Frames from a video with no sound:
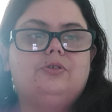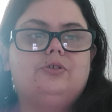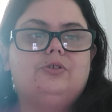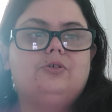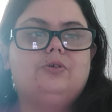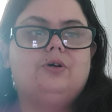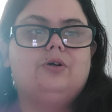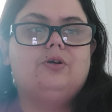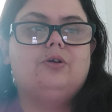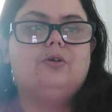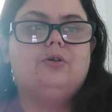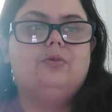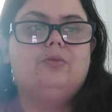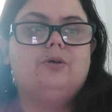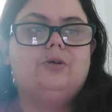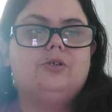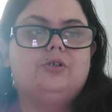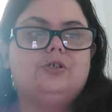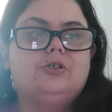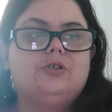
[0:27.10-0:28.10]
to a new
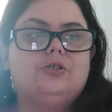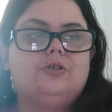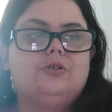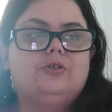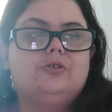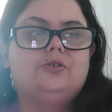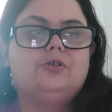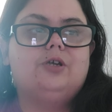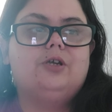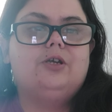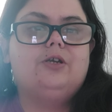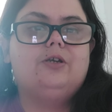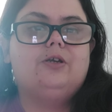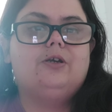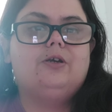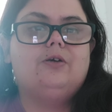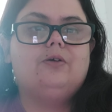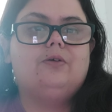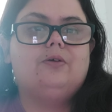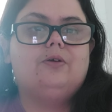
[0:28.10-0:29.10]
mission, tracking
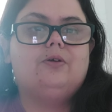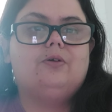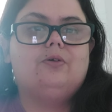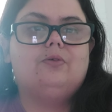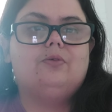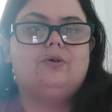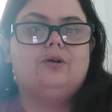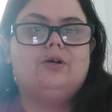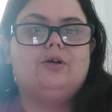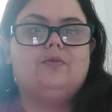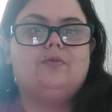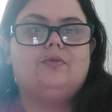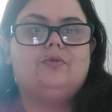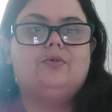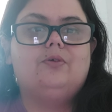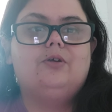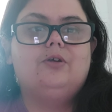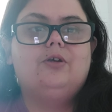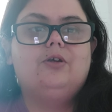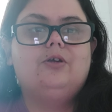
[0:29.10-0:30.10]
down an old
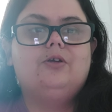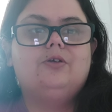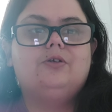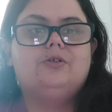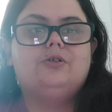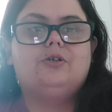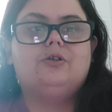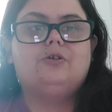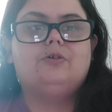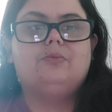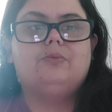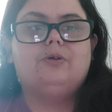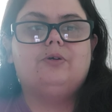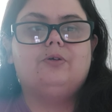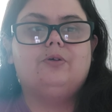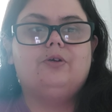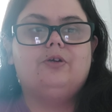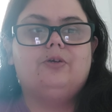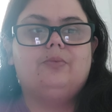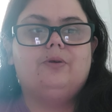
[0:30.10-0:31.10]
rival turned
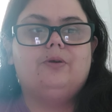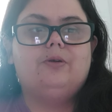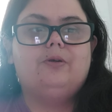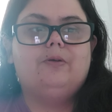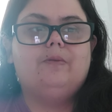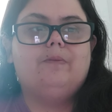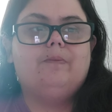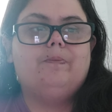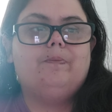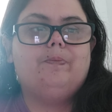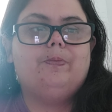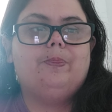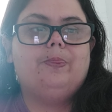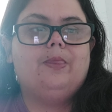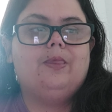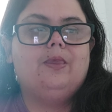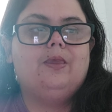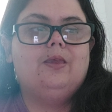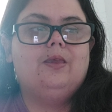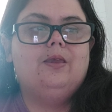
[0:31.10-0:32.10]
bitter enemy.
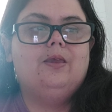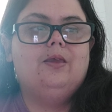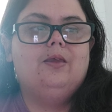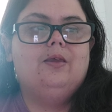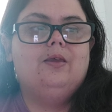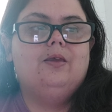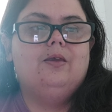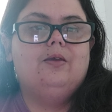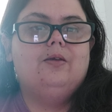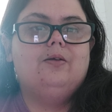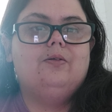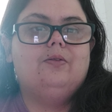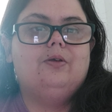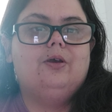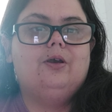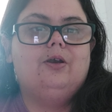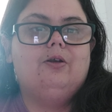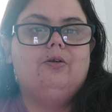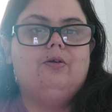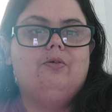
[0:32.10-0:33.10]

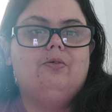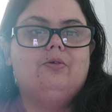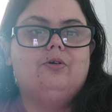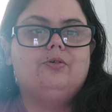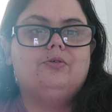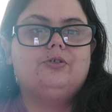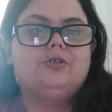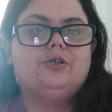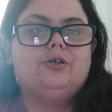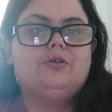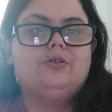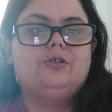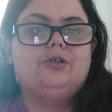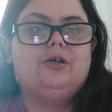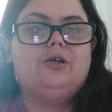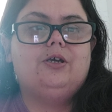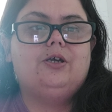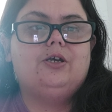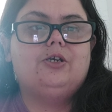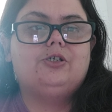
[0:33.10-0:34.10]
The Heron crew sails
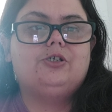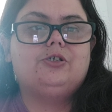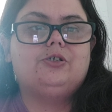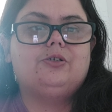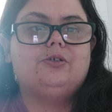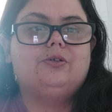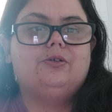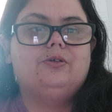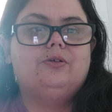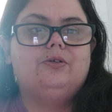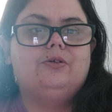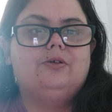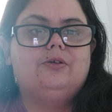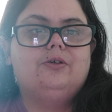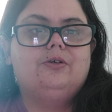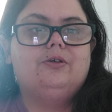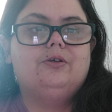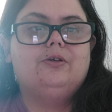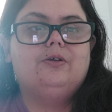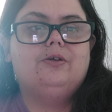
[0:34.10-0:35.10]
into action
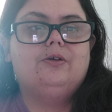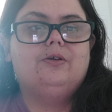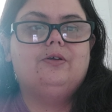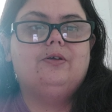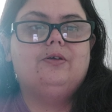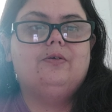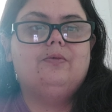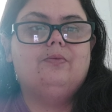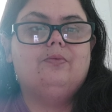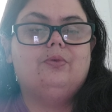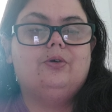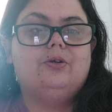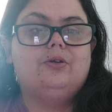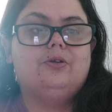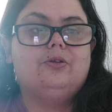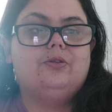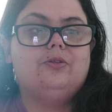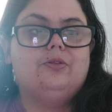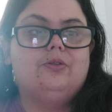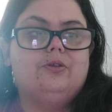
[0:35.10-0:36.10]

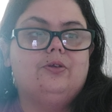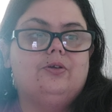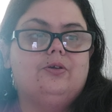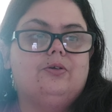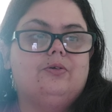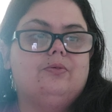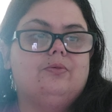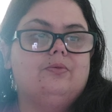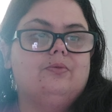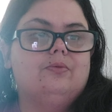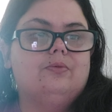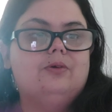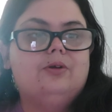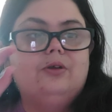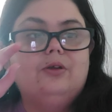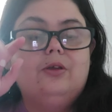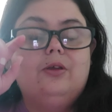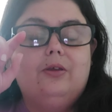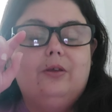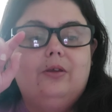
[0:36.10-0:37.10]
with the
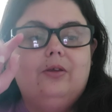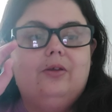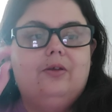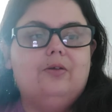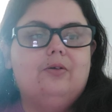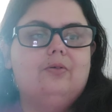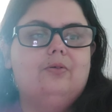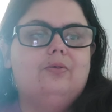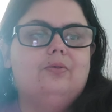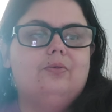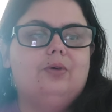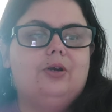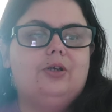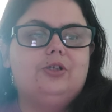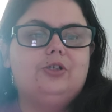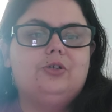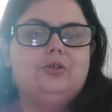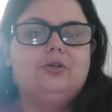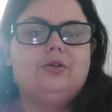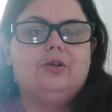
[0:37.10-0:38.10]

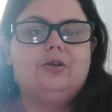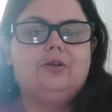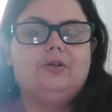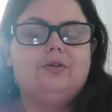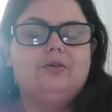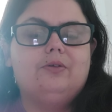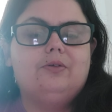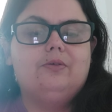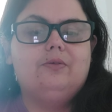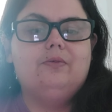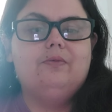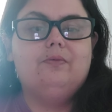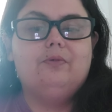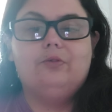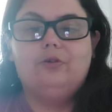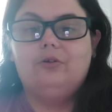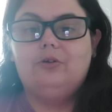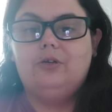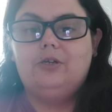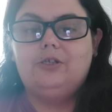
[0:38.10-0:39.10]
Ranger Gilan
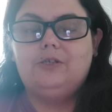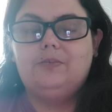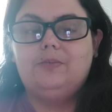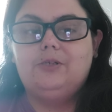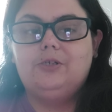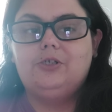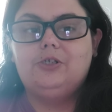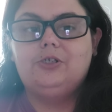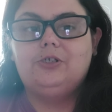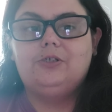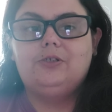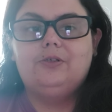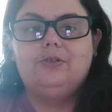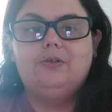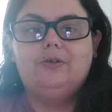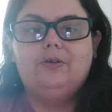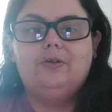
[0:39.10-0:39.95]
for their next mission.